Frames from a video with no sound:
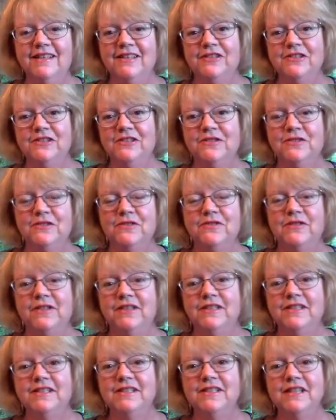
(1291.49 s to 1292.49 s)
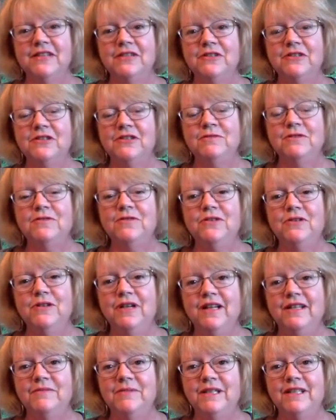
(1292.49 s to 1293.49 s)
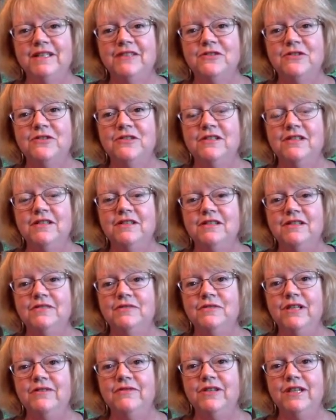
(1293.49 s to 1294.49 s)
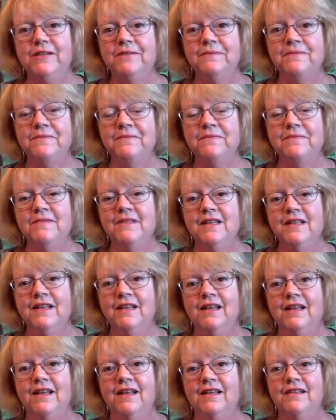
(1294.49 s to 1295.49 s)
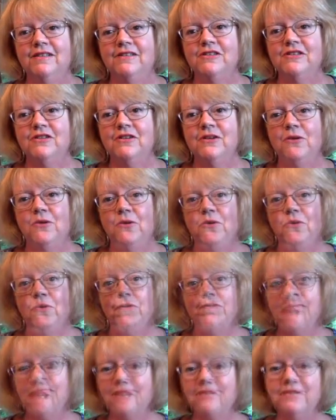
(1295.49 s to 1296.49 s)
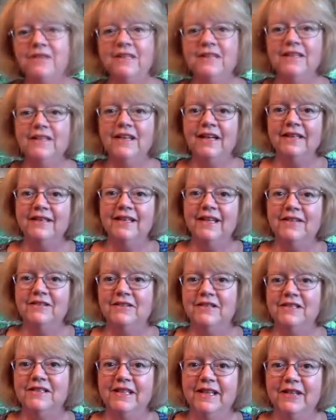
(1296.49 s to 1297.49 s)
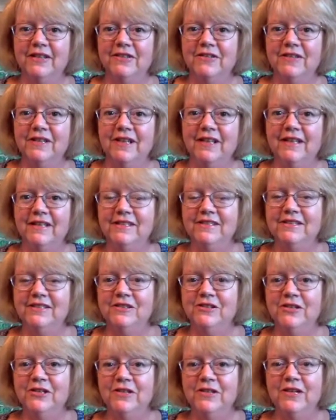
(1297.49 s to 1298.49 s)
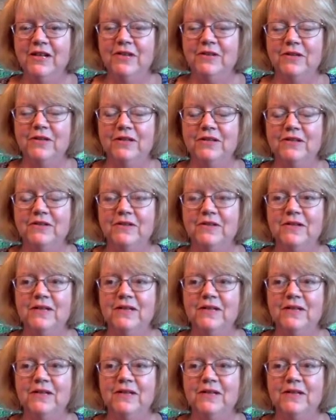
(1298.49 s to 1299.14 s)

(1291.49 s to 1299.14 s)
just for fun, because I know some of you had been interested in weaving. And so I finally got that all together and shared that with you.